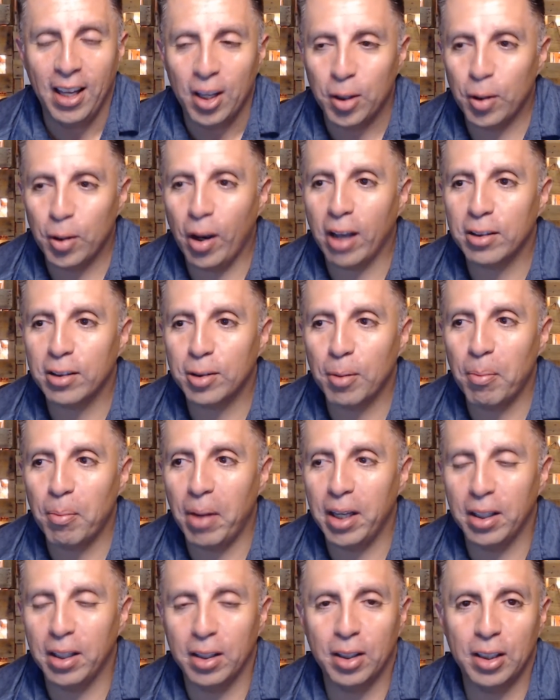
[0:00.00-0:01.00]
You have
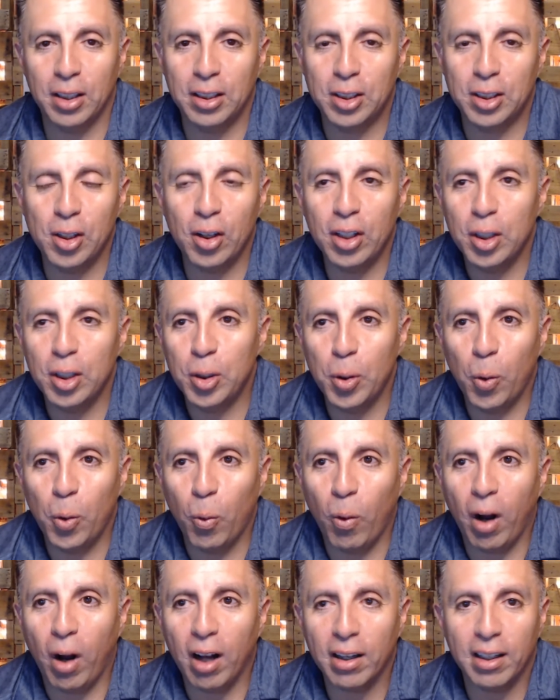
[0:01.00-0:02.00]
somebody, it's not that you're
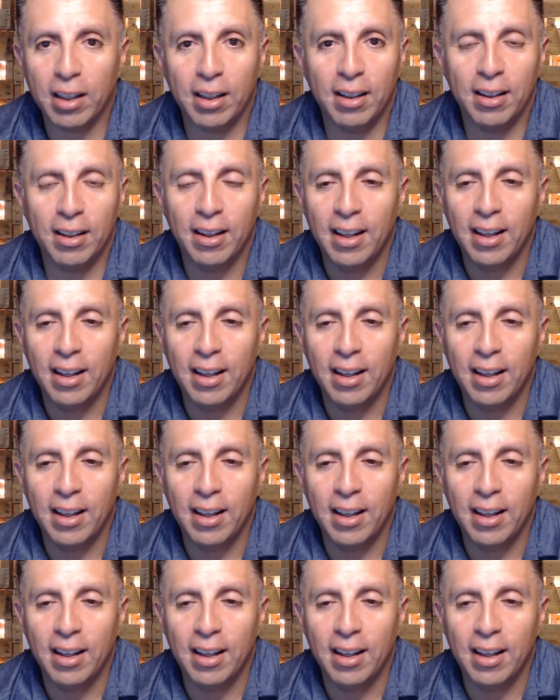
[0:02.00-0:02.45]
walking